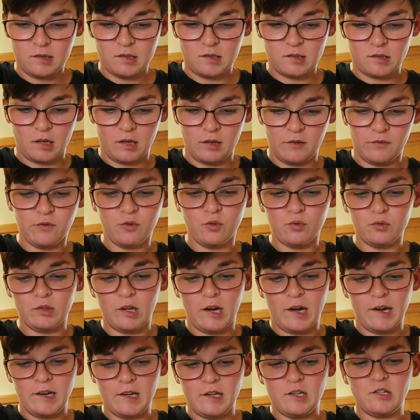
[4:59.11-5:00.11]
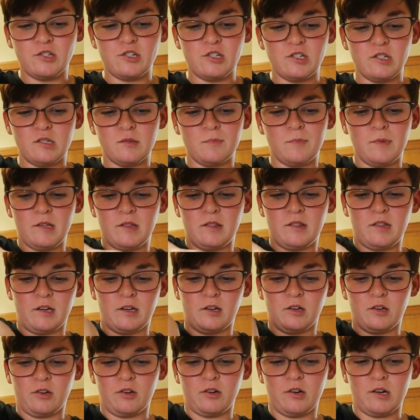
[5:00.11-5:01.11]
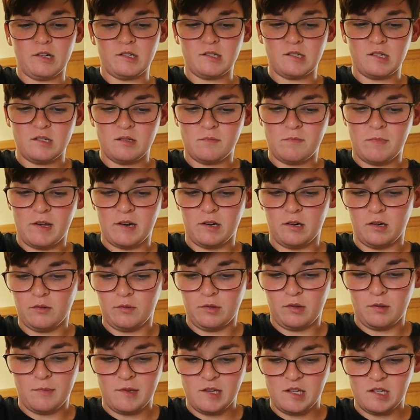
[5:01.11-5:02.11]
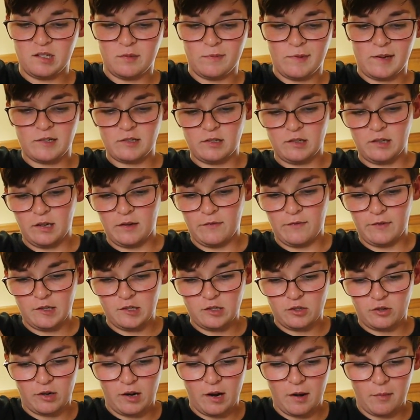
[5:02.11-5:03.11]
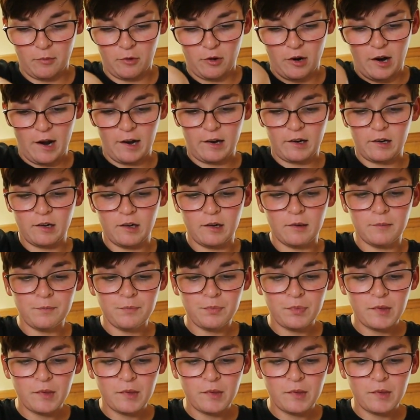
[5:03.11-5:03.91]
It's not a full 9 inches, but thicker crust is better for me, especially if it's graham cracker.